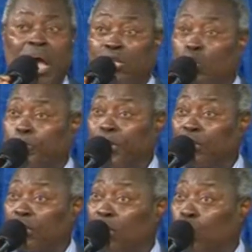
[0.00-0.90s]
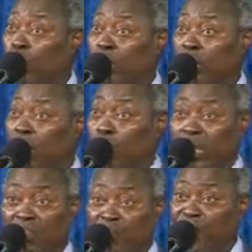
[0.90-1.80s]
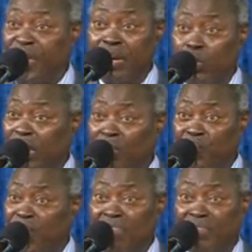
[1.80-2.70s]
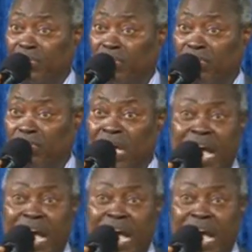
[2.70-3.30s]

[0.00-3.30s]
and to preach the word without fear, without favor.